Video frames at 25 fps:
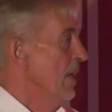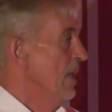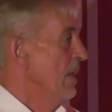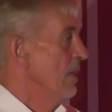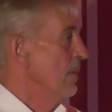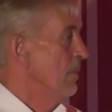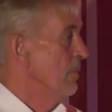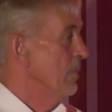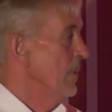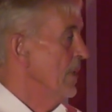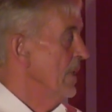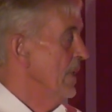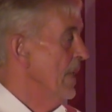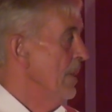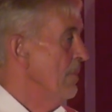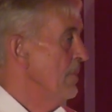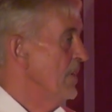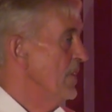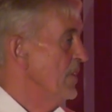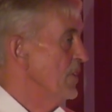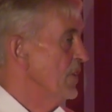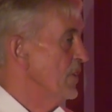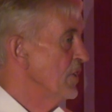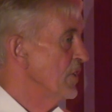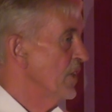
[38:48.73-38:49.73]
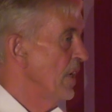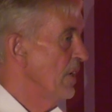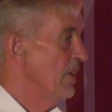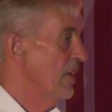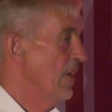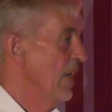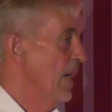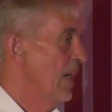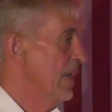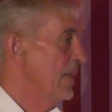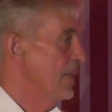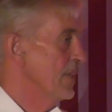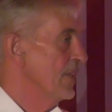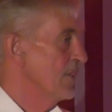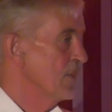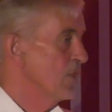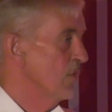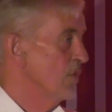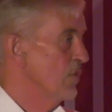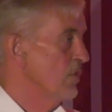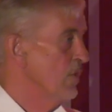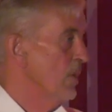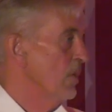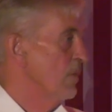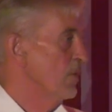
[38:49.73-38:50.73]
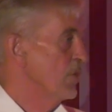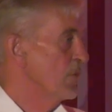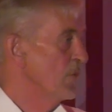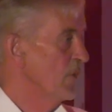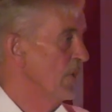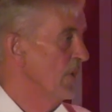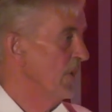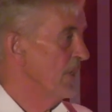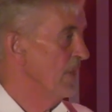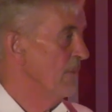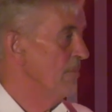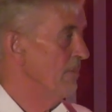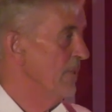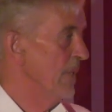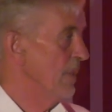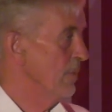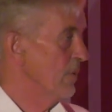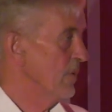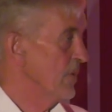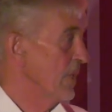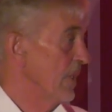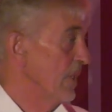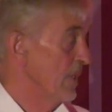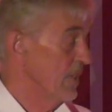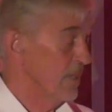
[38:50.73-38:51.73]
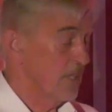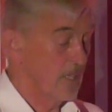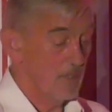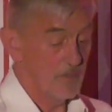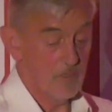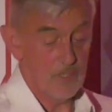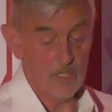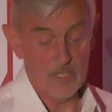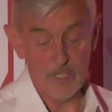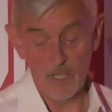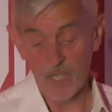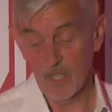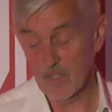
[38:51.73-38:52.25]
But let me just show you how these controls work in people-centered services.